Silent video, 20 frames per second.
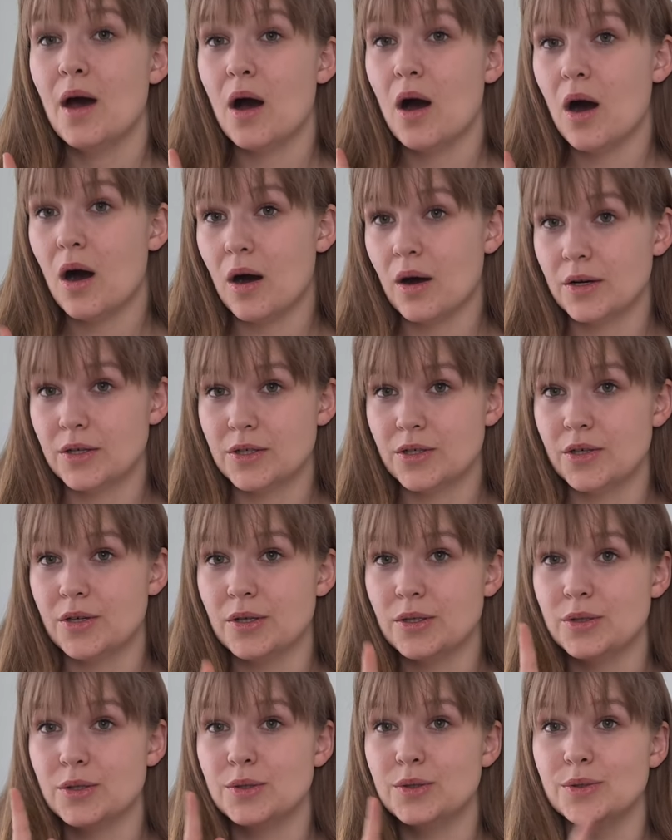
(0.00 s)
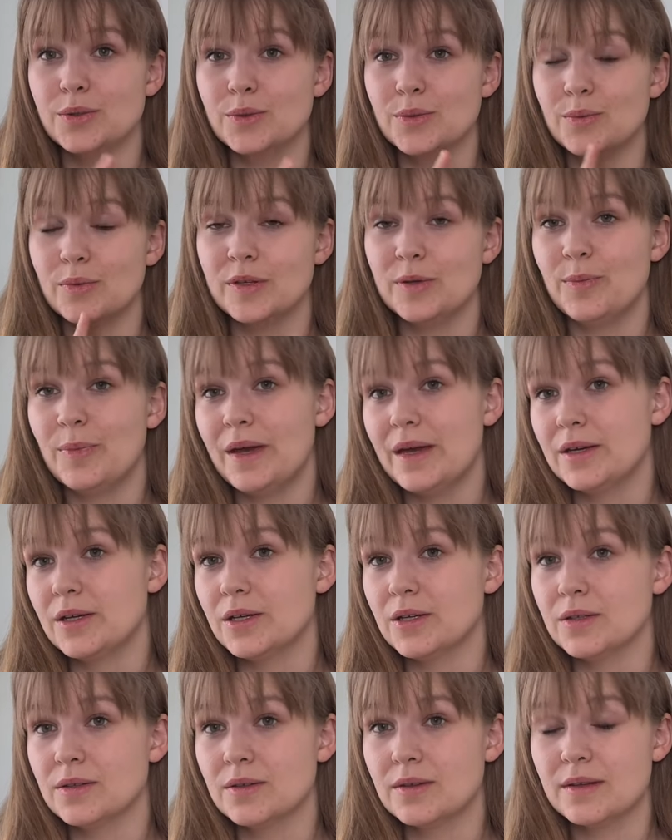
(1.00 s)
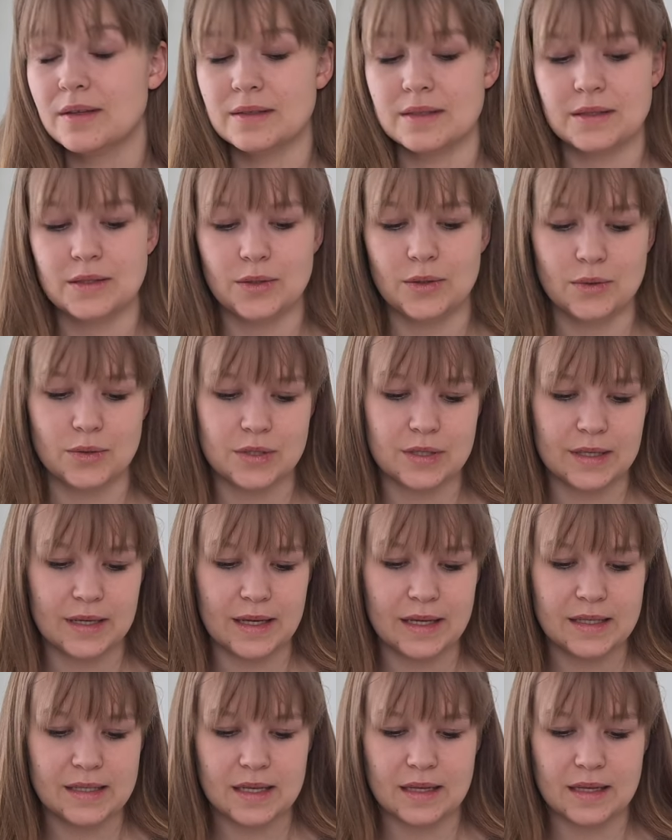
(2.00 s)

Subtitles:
harder to do with Peer Gynt than it usually is.